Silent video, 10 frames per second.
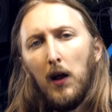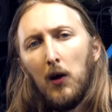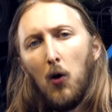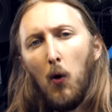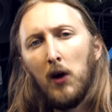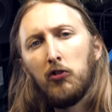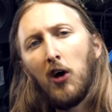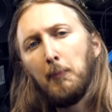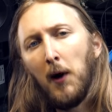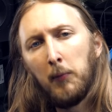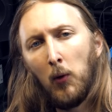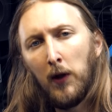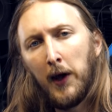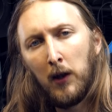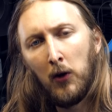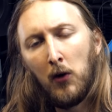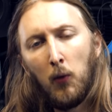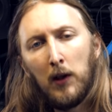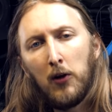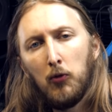Hello, what's up? I'm Ole Englund and
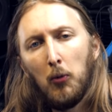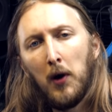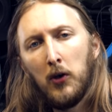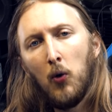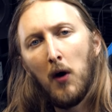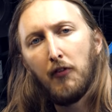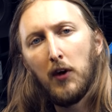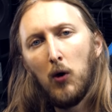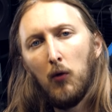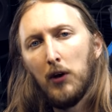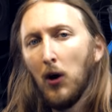welcome to my new FAQ